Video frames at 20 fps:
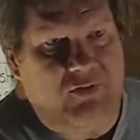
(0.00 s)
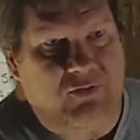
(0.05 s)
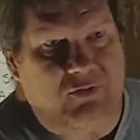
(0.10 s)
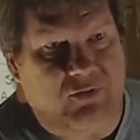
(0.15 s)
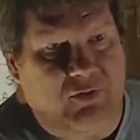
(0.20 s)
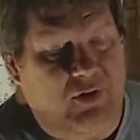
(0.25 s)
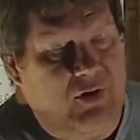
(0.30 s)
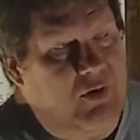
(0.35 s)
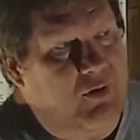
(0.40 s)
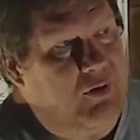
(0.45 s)

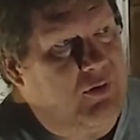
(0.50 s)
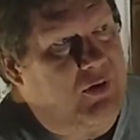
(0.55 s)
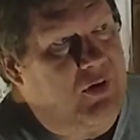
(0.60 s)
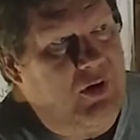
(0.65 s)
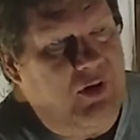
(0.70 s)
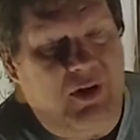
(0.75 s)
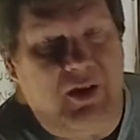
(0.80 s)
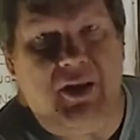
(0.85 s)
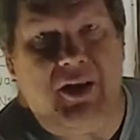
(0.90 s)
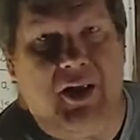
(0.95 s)
stroke,
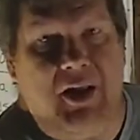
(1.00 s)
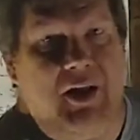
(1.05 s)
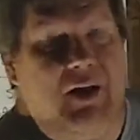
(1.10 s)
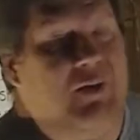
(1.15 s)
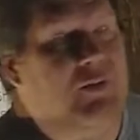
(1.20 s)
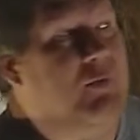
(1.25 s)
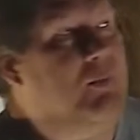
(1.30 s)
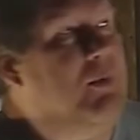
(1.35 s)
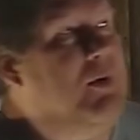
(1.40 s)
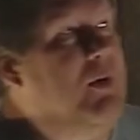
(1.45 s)
and he
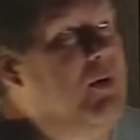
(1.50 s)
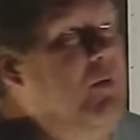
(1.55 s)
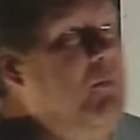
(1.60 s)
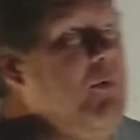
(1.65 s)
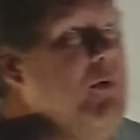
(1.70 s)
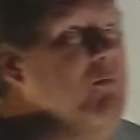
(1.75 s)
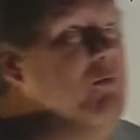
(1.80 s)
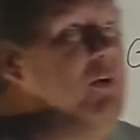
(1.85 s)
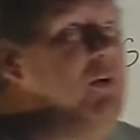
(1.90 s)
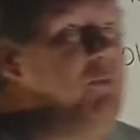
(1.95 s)
has been. I
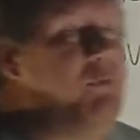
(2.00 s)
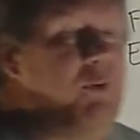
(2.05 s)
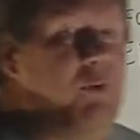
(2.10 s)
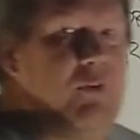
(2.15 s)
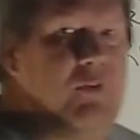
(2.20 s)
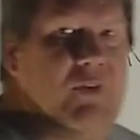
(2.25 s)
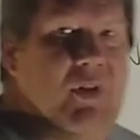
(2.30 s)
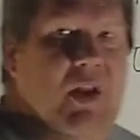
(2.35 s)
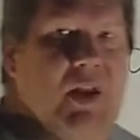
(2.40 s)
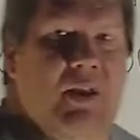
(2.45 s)
mean, when he
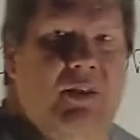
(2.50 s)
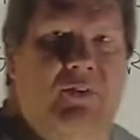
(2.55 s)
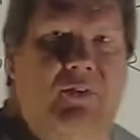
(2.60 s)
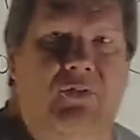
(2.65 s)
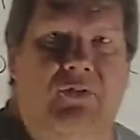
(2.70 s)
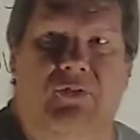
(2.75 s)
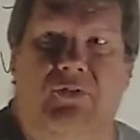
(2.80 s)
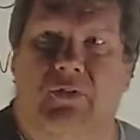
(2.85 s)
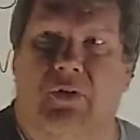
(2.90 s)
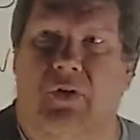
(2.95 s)
first had
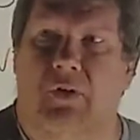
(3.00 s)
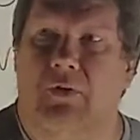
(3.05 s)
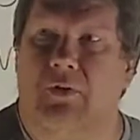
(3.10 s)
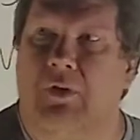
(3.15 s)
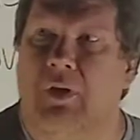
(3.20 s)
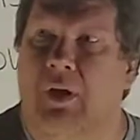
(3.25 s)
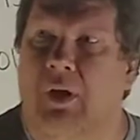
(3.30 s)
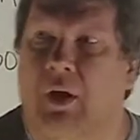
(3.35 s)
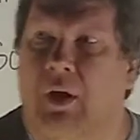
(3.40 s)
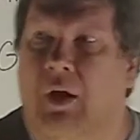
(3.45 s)
the
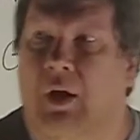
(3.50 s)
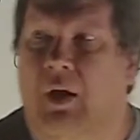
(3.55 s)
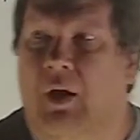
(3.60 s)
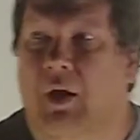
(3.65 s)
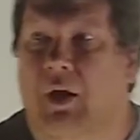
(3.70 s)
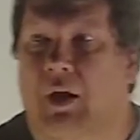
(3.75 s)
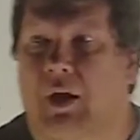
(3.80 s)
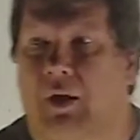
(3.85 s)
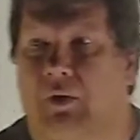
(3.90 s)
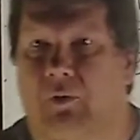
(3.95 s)
stroke,
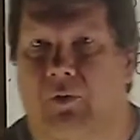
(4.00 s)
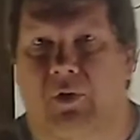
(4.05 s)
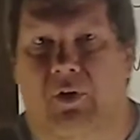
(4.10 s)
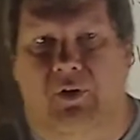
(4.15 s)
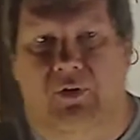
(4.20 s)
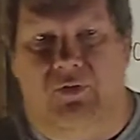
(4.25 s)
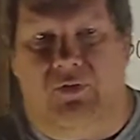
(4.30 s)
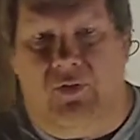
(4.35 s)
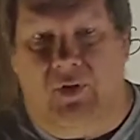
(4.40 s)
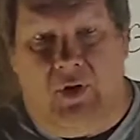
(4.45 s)
it
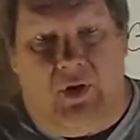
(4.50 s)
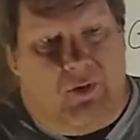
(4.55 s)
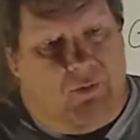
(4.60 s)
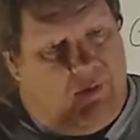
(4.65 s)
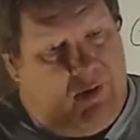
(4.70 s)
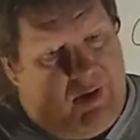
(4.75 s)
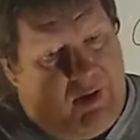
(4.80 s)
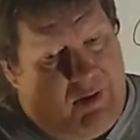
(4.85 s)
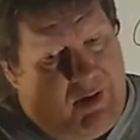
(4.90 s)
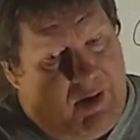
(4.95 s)
was,
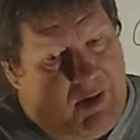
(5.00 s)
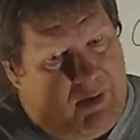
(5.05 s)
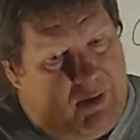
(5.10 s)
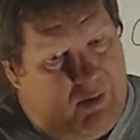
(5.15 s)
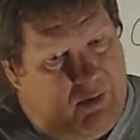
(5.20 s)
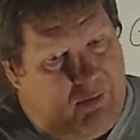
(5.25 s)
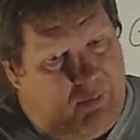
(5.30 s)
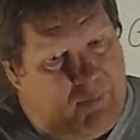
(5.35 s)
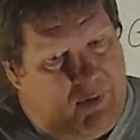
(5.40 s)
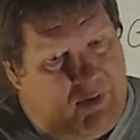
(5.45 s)
well, he had a
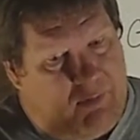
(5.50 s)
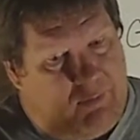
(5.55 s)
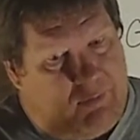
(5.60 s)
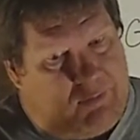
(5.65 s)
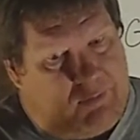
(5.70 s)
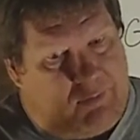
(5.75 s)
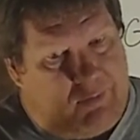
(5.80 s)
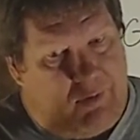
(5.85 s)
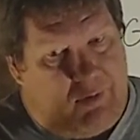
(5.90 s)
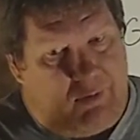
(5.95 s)
little bit of a
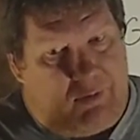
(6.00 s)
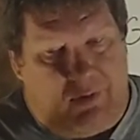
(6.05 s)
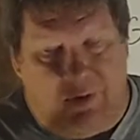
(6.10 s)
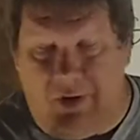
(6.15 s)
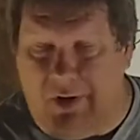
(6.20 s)
stroke.